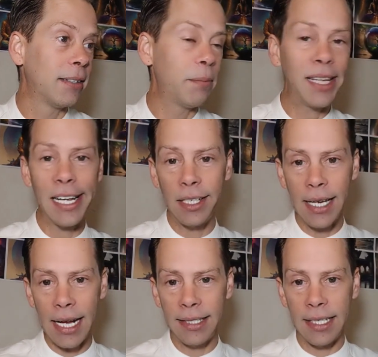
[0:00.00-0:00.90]
Big Yellow
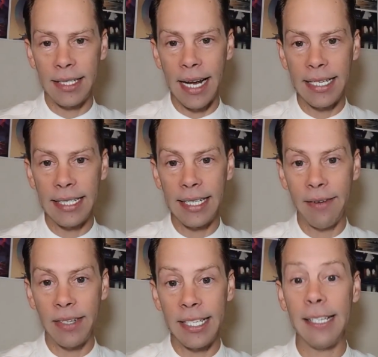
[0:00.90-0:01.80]
Taxis,
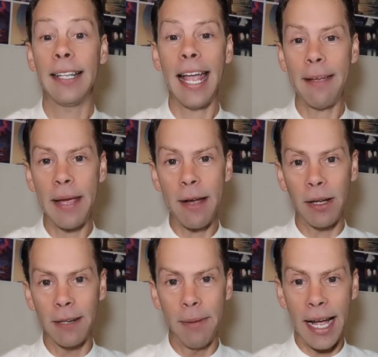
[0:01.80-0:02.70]
1970. Amy,
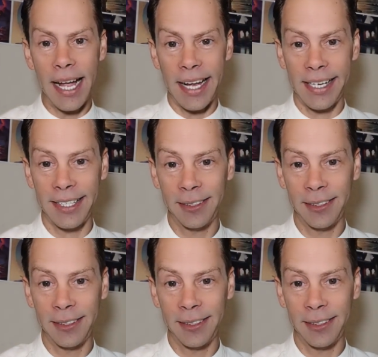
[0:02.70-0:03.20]
welcome back.